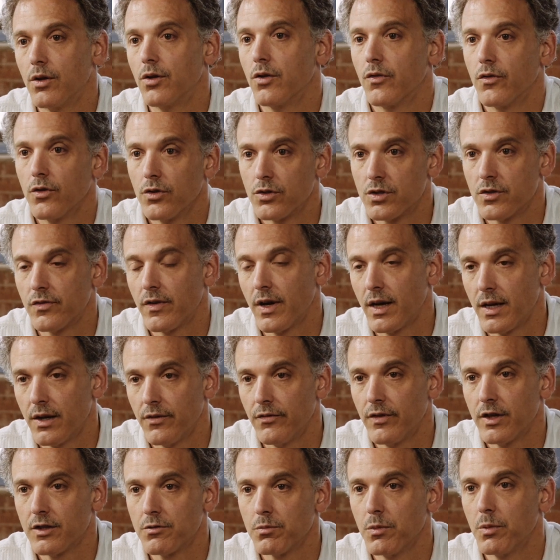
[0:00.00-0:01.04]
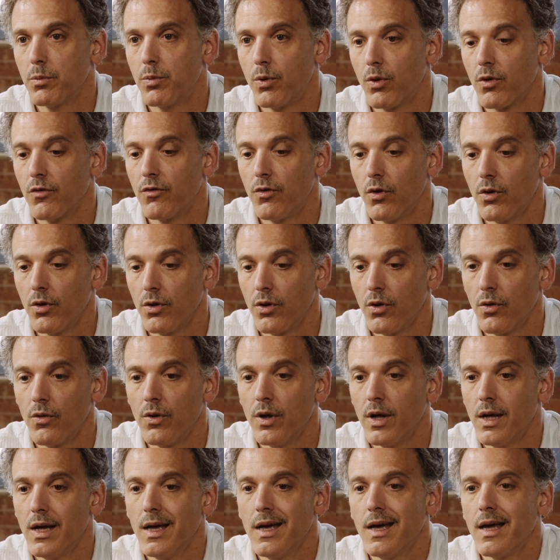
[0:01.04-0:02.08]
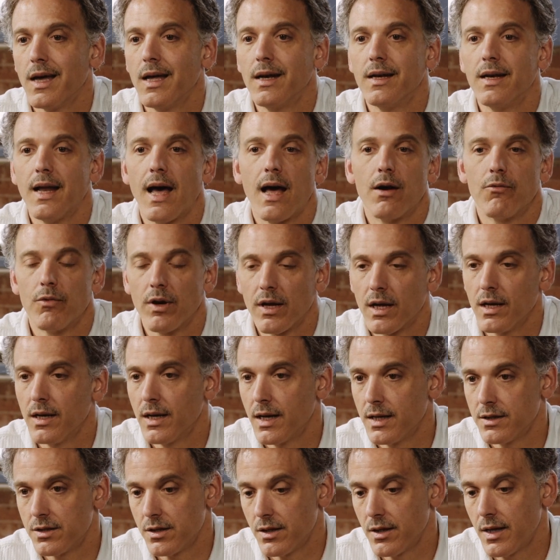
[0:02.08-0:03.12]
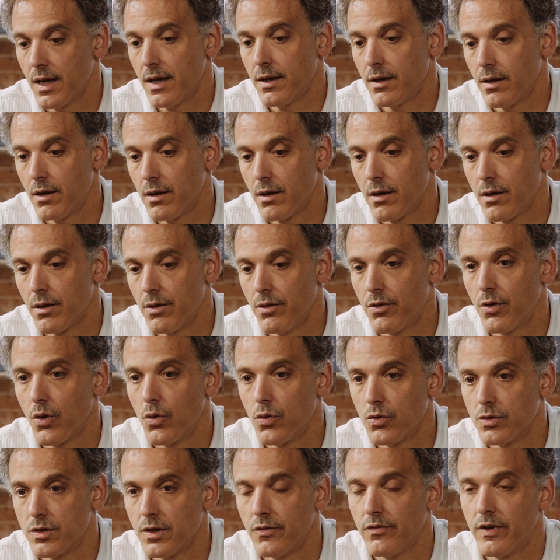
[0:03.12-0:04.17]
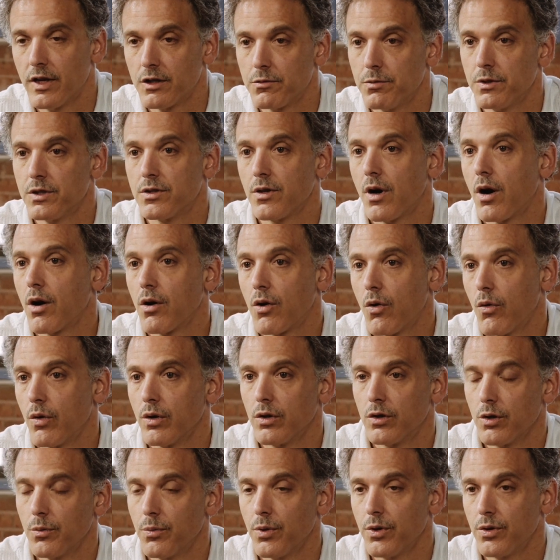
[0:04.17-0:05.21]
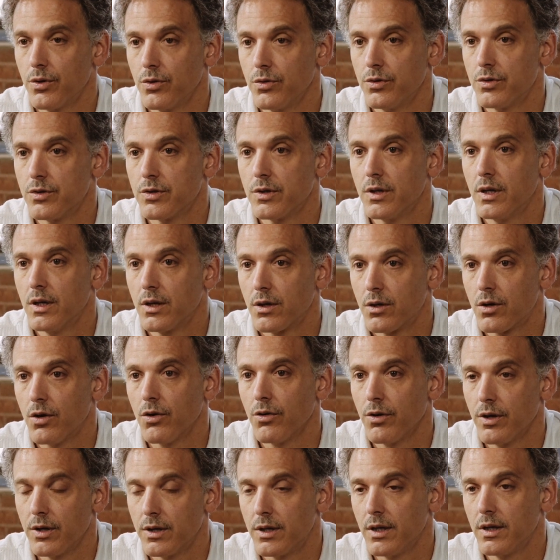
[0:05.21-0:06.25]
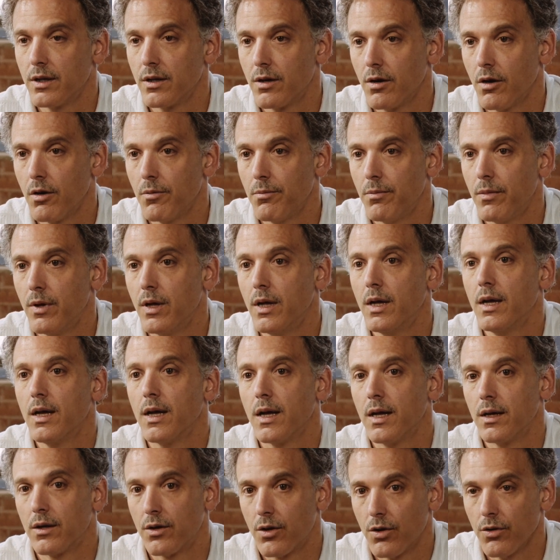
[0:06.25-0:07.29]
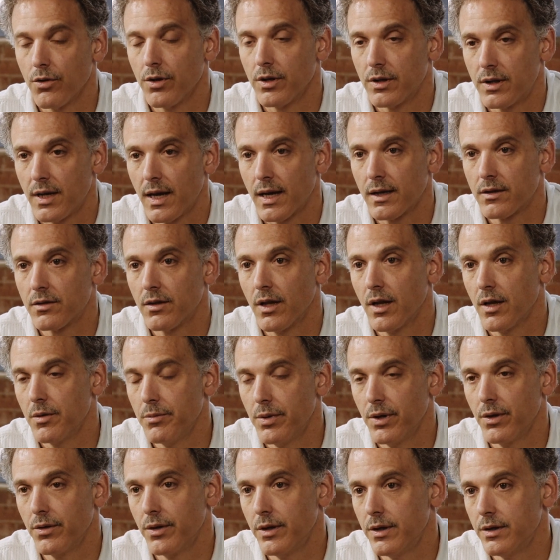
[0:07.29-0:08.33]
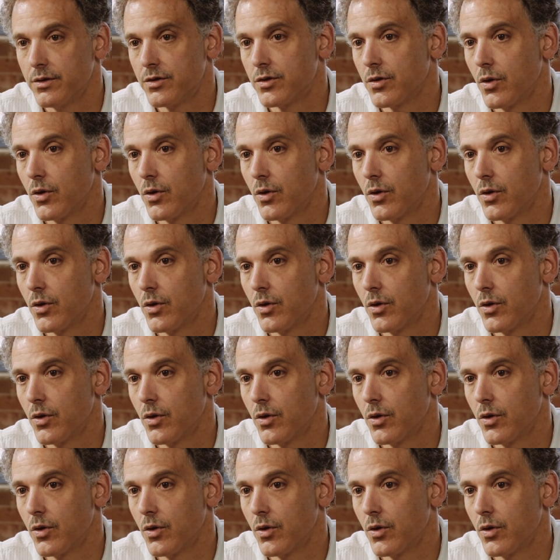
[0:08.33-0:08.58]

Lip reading: a diversified investment portfolio and not recognizing that those investments are going to produce current income and current tax liabilities.